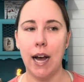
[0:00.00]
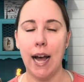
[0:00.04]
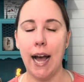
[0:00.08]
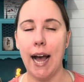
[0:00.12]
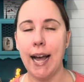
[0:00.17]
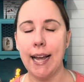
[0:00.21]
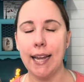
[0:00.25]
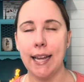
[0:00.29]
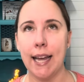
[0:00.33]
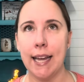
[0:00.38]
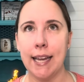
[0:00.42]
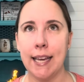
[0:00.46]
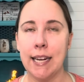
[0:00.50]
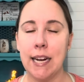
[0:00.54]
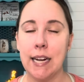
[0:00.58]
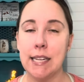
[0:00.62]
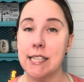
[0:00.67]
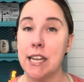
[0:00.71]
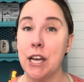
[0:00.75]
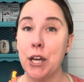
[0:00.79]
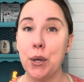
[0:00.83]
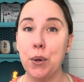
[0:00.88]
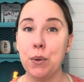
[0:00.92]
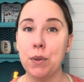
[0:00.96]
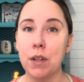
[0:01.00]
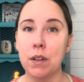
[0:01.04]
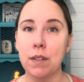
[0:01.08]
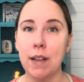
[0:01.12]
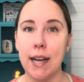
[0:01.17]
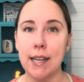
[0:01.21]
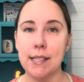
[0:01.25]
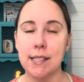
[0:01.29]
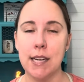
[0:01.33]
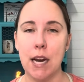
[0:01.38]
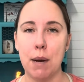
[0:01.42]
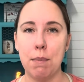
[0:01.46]
I, I cannot tell you the
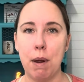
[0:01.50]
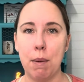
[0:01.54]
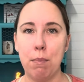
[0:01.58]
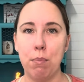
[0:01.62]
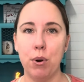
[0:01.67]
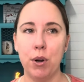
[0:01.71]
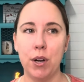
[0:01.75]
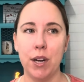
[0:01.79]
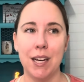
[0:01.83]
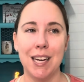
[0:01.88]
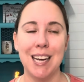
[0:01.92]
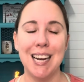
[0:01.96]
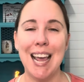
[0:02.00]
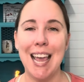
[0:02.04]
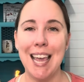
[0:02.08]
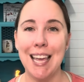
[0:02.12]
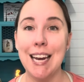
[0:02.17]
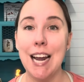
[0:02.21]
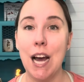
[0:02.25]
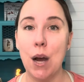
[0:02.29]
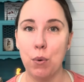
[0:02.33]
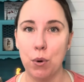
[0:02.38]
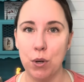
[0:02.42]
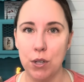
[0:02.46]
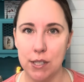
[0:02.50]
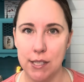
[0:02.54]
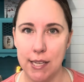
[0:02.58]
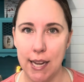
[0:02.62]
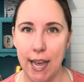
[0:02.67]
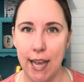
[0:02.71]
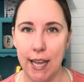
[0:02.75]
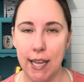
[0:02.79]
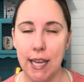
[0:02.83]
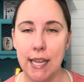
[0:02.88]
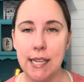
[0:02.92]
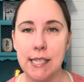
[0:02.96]
last time I put in an eight hour
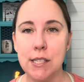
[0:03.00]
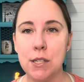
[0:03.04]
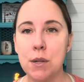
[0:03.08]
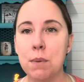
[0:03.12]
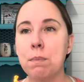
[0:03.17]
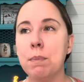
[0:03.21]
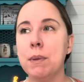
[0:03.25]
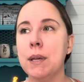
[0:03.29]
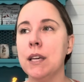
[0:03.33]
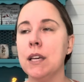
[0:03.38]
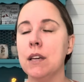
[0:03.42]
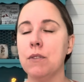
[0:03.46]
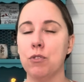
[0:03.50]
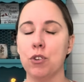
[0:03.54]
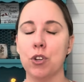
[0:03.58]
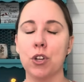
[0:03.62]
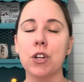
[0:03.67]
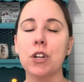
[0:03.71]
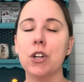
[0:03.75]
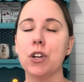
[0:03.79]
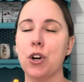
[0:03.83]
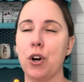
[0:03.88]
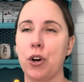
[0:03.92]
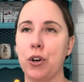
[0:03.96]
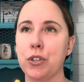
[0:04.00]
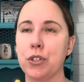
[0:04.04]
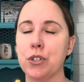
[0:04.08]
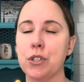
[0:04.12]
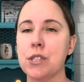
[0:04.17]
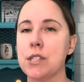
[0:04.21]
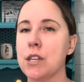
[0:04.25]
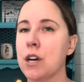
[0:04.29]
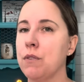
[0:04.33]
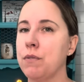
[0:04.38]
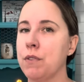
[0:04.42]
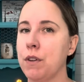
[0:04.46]
day. And to me, if you're gonna call
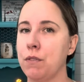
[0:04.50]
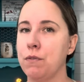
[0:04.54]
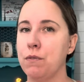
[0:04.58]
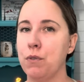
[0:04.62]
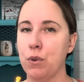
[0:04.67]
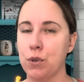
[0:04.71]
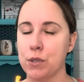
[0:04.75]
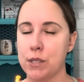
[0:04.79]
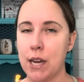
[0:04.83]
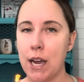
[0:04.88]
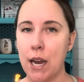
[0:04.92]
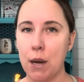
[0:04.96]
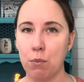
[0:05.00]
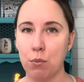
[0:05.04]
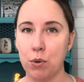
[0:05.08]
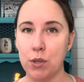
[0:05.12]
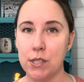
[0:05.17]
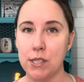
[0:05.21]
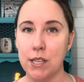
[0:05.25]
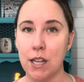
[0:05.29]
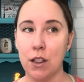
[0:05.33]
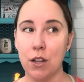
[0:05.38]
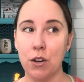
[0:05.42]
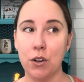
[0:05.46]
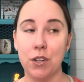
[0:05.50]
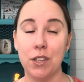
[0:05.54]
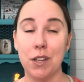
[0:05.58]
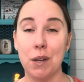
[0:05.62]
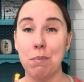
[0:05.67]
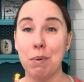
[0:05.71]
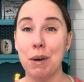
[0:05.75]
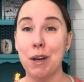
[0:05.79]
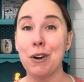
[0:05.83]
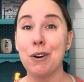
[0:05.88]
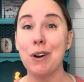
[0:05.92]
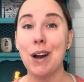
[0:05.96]
yourself a full-time reseller, you
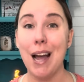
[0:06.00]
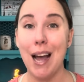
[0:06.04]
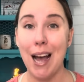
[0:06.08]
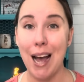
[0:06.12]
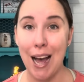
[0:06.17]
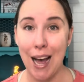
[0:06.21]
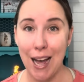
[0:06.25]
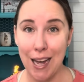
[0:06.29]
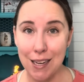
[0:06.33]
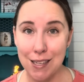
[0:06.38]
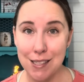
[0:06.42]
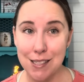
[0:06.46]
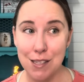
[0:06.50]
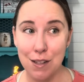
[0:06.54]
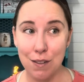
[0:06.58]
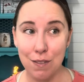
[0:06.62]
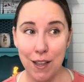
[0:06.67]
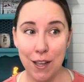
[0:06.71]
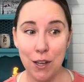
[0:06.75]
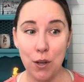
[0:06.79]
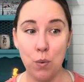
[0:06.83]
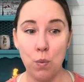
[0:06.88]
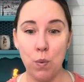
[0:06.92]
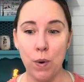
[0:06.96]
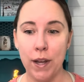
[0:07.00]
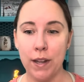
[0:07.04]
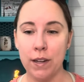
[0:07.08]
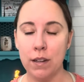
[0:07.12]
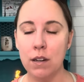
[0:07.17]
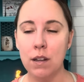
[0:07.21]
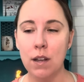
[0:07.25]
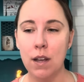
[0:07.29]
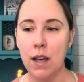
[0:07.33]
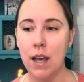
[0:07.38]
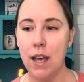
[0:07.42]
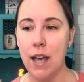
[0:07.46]
better act like
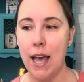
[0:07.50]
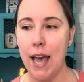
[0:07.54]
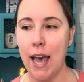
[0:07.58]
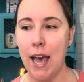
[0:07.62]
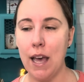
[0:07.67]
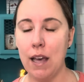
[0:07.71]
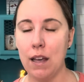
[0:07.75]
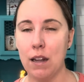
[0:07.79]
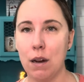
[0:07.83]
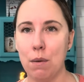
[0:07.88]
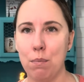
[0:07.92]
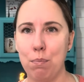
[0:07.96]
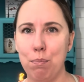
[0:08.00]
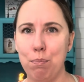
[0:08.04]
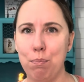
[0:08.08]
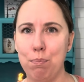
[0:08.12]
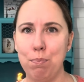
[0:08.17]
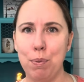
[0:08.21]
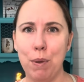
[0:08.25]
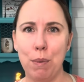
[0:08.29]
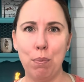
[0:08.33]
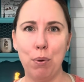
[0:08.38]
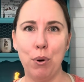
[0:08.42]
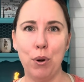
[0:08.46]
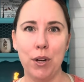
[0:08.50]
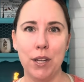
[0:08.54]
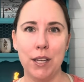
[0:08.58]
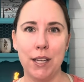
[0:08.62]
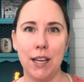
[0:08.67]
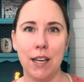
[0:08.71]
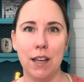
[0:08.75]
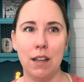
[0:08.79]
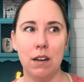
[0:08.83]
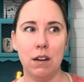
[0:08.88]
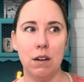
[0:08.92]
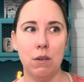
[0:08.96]
one and be putting
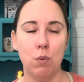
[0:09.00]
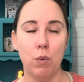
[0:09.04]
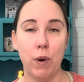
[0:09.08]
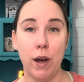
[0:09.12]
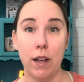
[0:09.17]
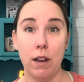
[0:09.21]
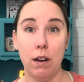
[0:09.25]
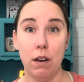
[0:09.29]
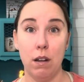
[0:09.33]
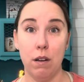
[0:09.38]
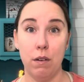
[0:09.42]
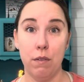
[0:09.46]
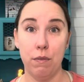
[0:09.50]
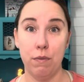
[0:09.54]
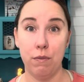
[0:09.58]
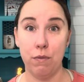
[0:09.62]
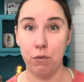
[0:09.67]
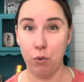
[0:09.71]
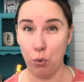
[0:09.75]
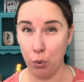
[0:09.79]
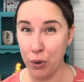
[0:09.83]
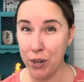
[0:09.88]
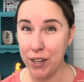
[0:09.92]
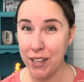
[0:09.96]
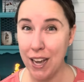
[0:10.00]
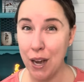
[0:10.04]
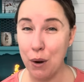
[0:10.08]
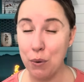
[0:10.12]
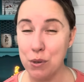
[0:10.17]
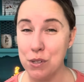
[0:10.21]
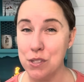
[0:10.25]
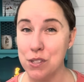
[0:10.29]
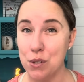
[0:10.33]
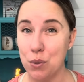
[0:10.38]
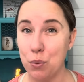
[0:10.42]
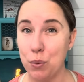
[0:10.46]
in what 40
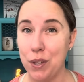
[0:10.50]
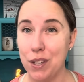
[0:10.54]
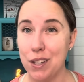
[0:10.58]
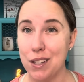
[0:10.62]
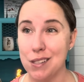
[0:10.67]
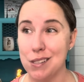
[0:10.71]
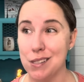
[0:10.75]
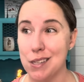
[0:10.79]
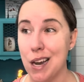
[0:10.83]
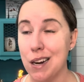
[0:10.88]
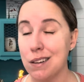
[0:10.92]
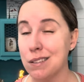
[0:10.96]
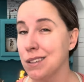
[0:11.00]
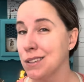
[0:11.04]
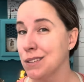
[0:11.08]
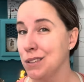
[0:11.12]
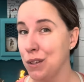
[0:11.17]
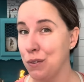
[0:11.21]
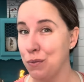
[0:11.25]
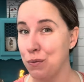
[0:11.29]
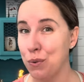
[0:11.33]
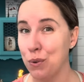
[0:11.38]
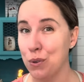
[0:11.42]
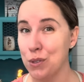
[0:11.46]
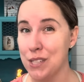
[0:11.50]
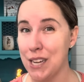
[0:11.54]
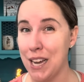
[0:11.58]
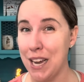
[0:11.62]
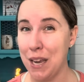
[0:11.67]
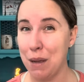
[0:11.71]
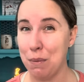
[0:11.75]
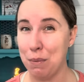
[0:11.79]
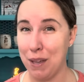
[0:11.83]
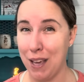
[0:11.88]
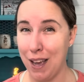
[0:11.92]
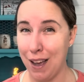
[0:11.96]
hours a week is technically
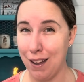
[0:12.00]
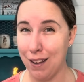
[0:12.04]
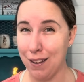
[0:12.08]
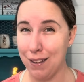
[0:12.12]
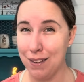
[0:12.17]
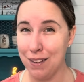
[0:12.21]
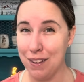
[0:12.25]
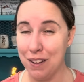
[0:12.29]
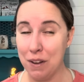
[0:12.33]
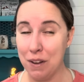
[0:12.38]
full-time, yeah?